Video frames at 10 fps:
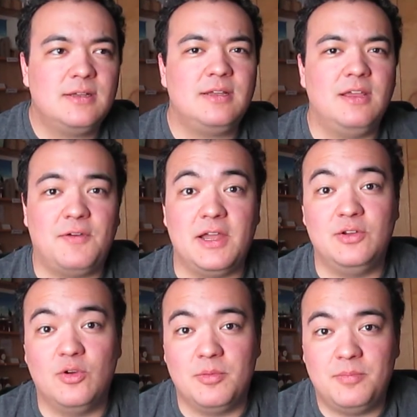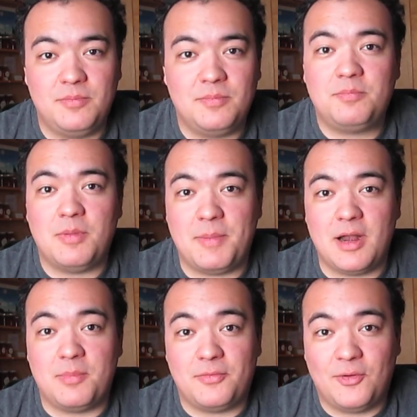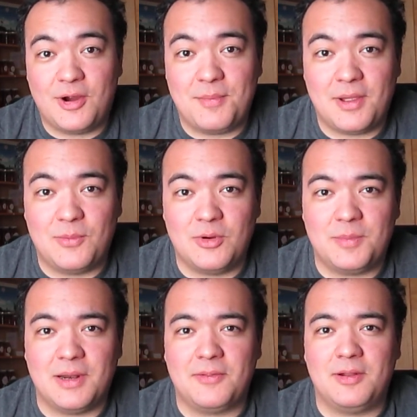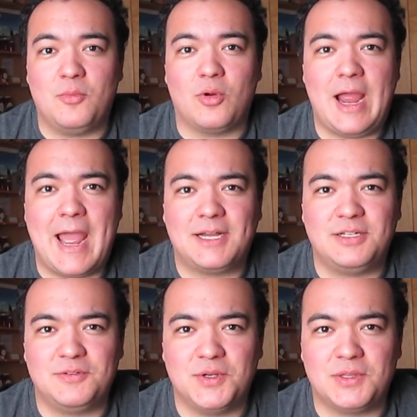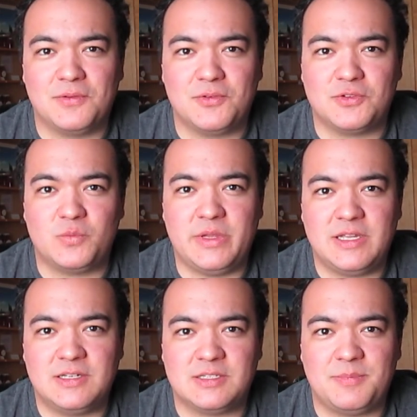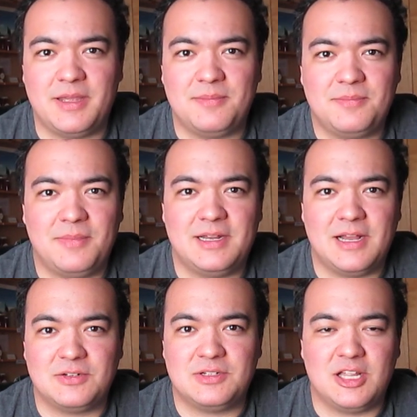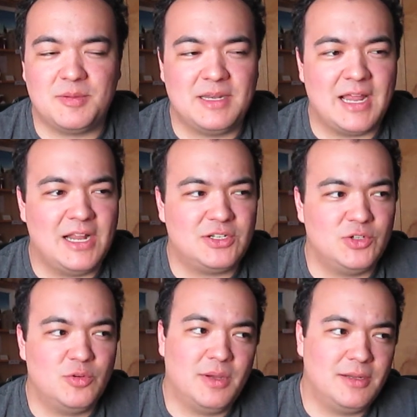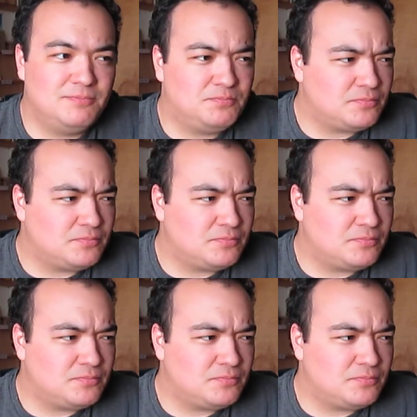If I knew about it before, I probably would have been a little more active during the first week, despite my doctor telling me not to. But,